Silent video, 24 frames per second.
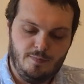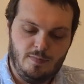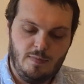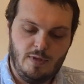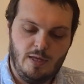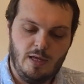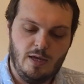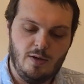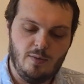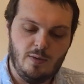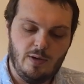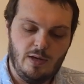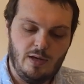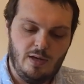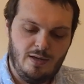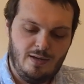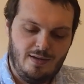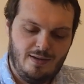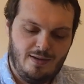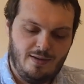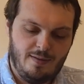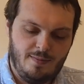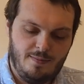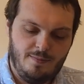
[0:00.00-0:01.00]
There we
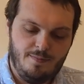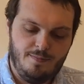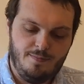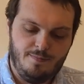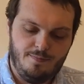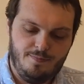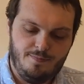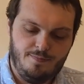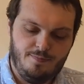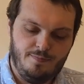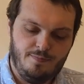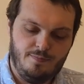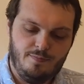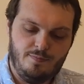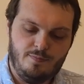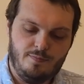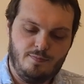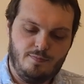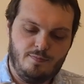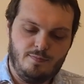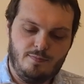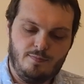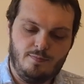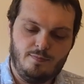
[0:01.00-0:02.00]
are.
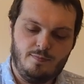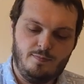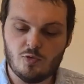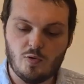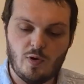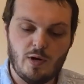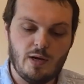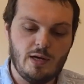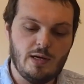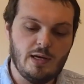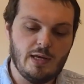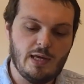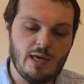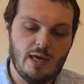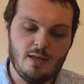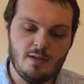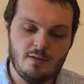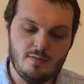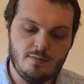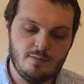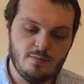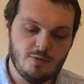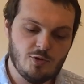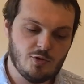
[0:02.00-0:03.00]
Strain
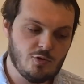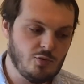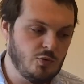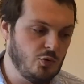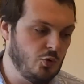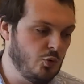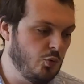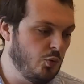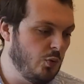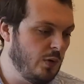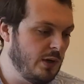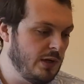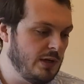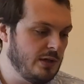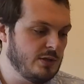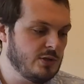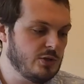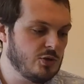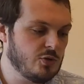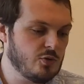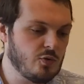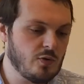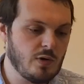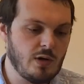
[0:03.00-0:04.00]
again, always
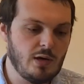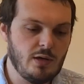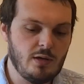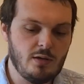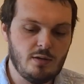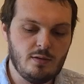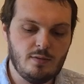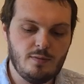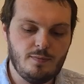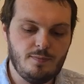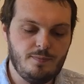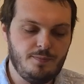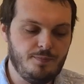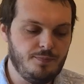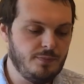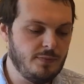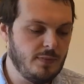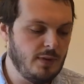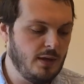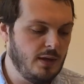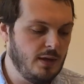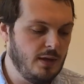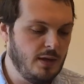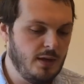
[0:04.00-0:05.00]
strain,
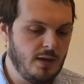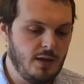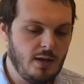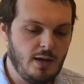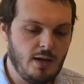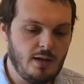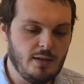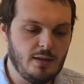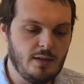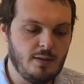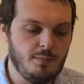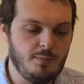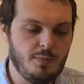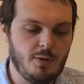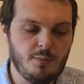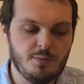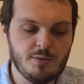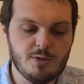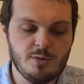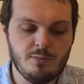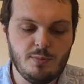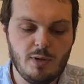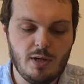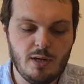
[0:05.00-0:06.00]
and then pop
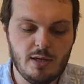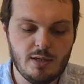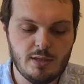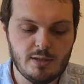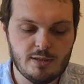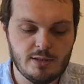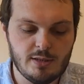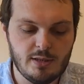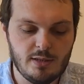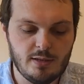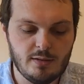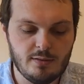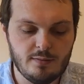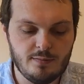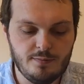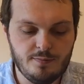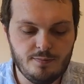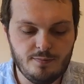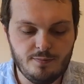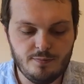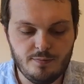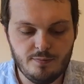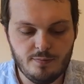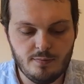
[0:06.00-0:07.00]
some ice in.
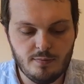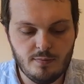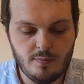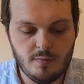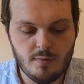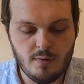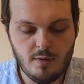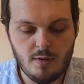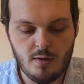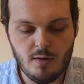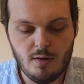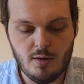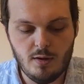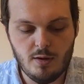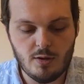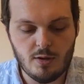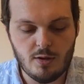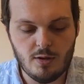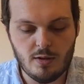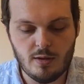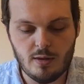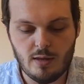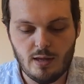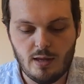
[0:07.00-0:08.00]

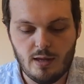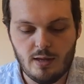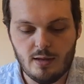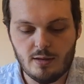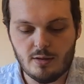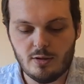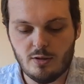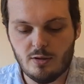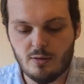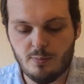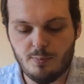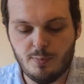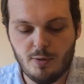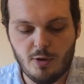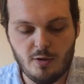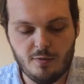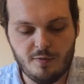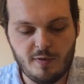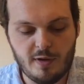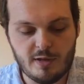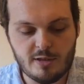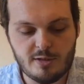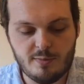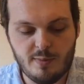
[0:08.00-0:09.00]
Look at that, got the
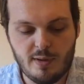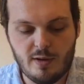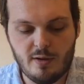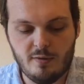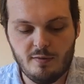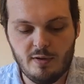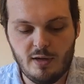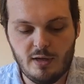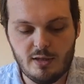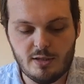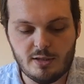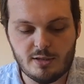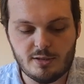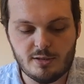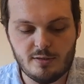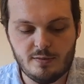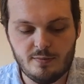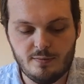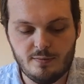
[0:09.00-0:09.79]
perfect amount of ice.